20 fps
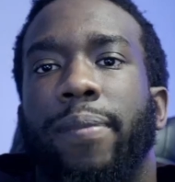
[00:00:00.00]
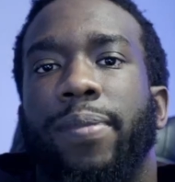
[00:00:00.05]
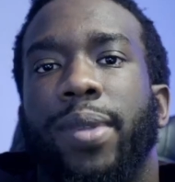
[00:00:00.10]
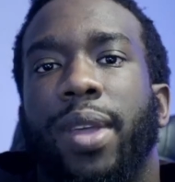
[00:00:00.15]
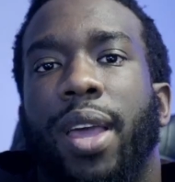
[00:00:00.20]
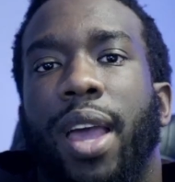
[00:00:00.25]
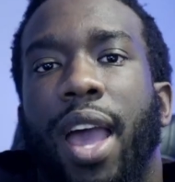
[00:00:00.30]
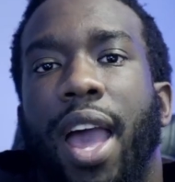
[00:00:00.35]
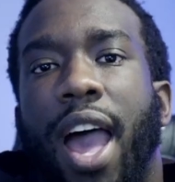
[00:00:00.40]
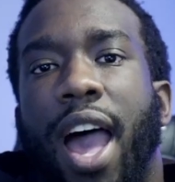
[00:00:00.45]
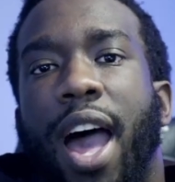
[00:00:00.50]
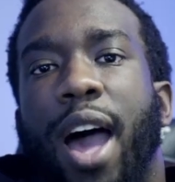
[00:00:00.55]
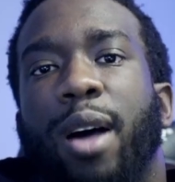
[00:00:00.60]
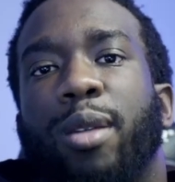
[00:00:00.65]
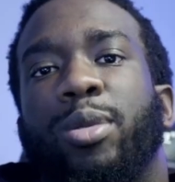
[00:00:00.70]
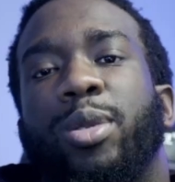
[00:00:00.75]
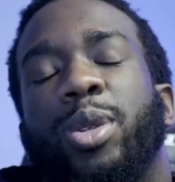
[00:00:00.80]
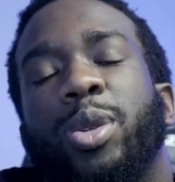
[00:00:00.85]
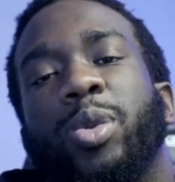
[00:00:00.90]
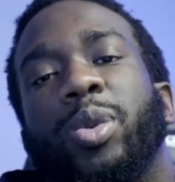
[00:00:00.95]
how
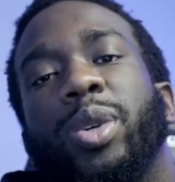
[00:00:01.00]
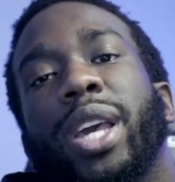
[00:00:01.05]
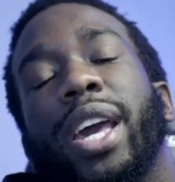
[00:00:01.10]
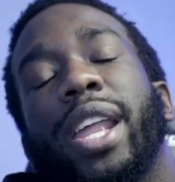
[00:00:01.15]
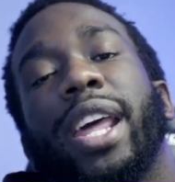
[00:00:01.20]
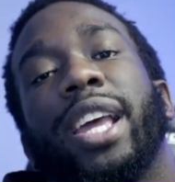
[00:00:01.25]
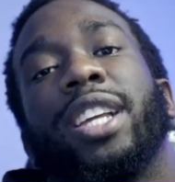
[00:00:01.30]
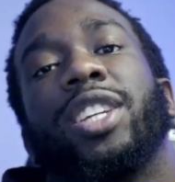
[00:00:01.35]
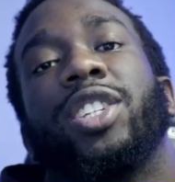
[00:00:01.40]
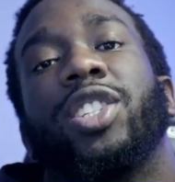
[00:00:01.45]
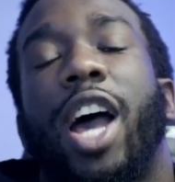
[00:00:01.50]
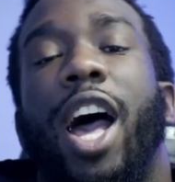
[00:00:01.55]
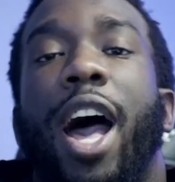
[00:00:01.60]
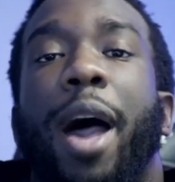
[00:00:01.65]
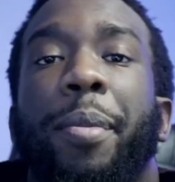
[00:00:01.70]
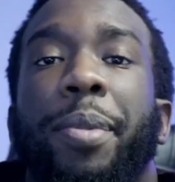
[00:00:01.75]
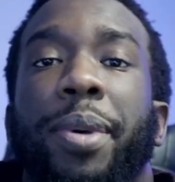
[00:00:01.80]
to get a job